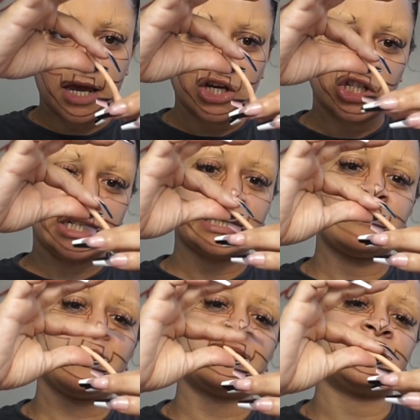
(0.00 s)
She said to
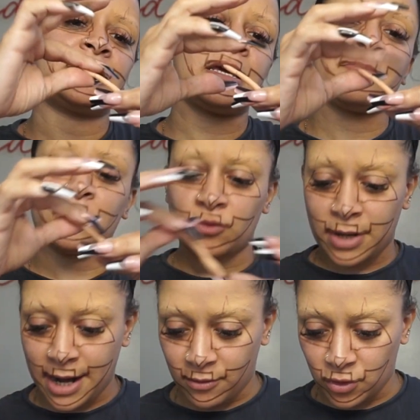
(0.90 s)
make the tip a little
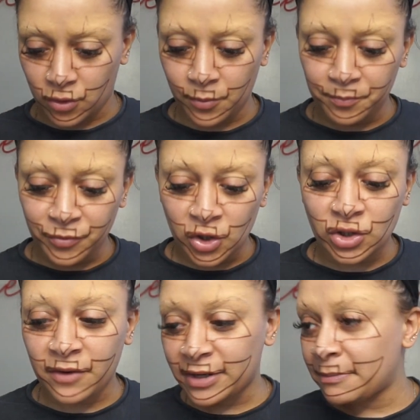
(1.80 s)
narrow. So
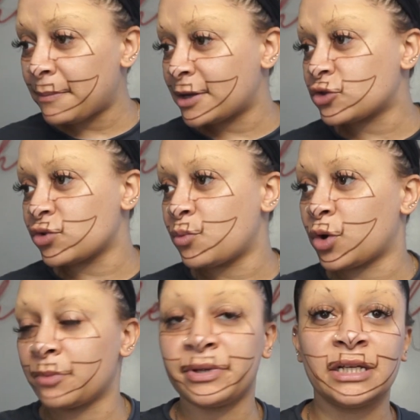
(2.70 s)
I already made my 3
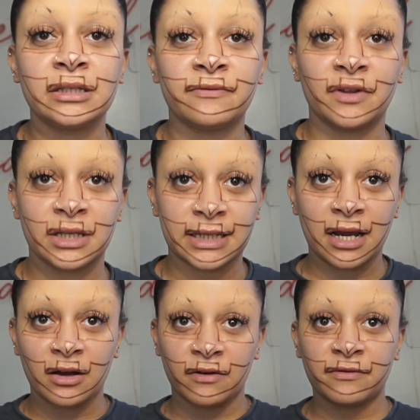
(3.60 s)
wormies for the
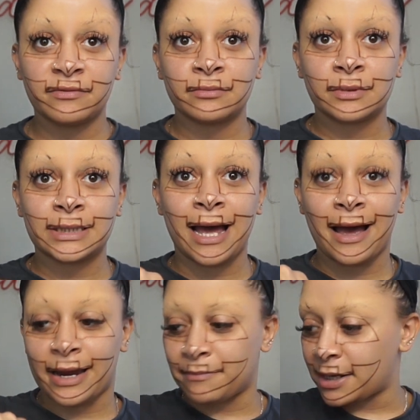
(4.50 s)
sake of
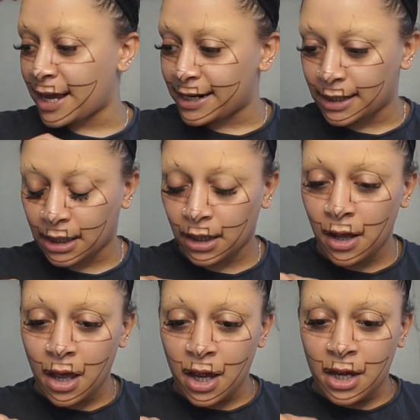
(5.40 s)
time and editing.
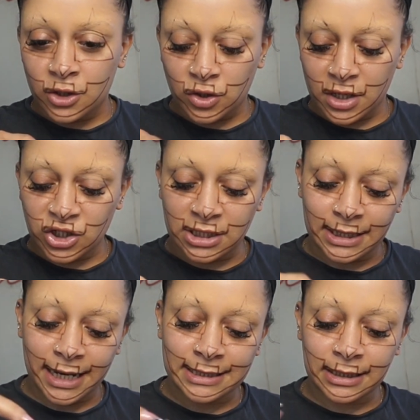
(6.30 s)
So then she
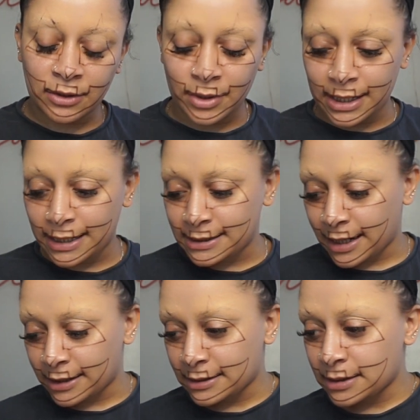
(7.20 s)
takes liquid
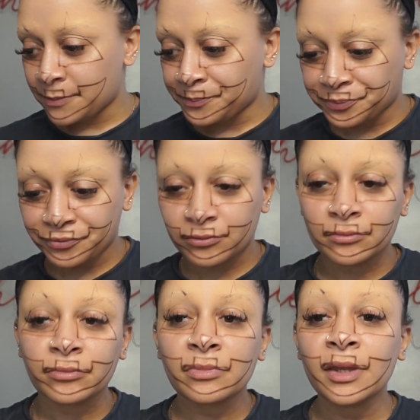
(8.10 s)
latex,
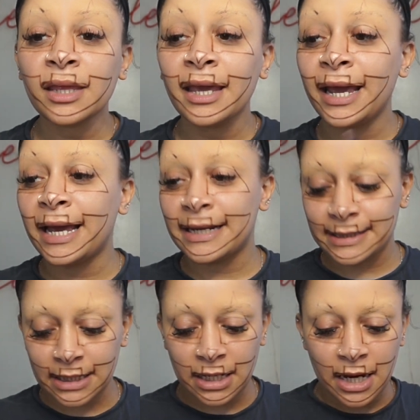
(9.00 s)
and
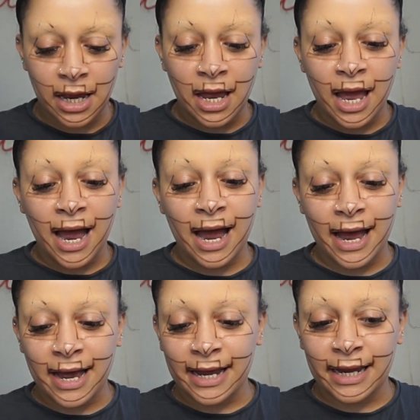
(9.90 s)

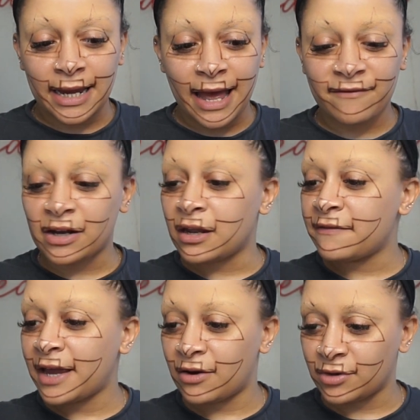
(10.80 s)
I have a
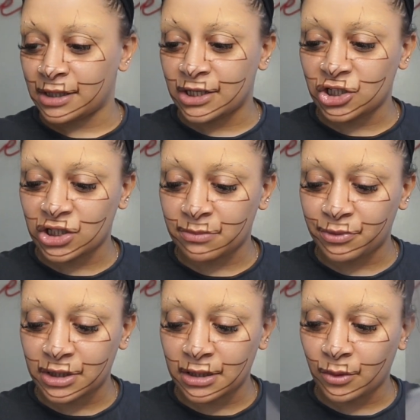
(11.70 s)
love-hate relationship
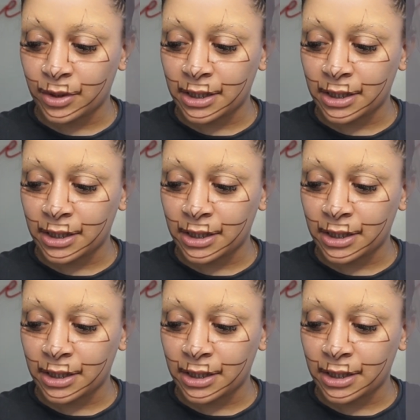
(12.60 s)
with liquid